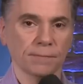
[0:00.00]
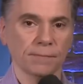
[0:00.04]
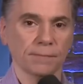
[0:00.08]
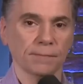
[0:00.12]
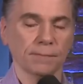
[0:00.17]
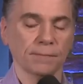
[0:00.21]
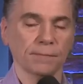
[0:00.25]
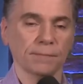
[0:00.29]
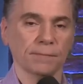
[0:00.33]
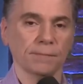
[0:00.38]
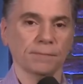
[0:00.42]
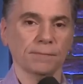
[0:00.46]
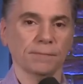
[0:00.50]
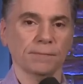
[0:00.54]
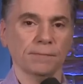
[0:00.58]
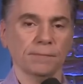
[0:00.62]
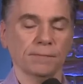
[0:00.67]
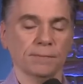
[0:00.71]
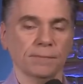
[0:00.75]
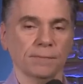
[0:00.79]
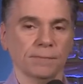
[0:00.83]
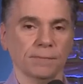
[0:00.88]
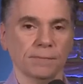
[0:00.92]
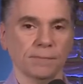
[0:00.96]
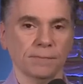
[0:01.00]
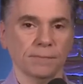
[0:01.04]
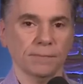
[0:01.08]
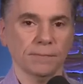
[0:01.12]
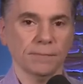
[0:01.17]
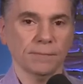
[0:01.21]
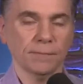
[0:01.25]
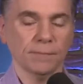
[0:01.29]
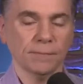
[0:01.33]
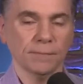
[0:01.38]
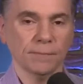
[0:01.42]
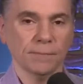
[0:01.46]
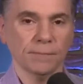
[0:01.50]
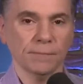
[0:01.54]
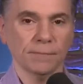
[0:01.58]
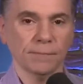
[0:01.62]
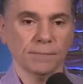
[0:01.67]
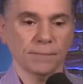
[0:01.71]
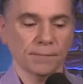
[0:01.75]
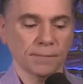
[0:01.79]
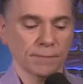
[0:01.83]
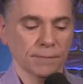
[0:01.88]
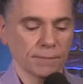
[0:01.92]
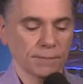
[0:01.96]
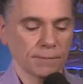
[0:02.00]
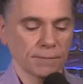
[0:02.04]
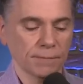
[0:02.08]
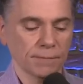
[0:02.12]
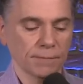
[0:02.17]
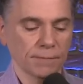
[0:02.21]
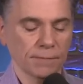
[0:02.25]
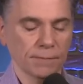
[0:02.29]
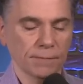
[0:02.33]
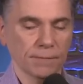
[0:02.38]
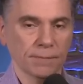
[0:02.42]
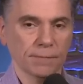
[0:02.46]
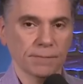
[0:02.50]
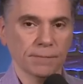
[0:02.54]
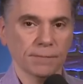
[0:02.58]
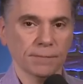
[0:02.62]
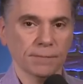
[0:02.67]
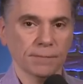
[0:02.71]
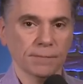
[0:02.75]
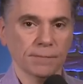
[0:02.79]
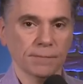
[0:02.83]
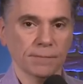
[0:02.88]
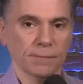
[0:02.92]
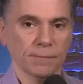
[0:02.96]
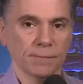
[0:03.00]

The person shown says nothing.